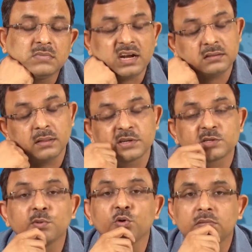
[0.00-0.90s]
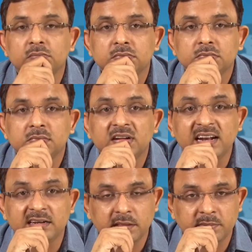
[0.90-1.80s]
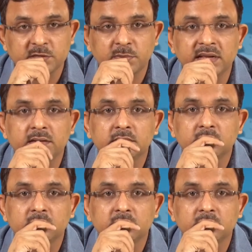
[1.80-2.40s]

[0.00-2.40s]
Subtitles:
Let them explore, let them explain.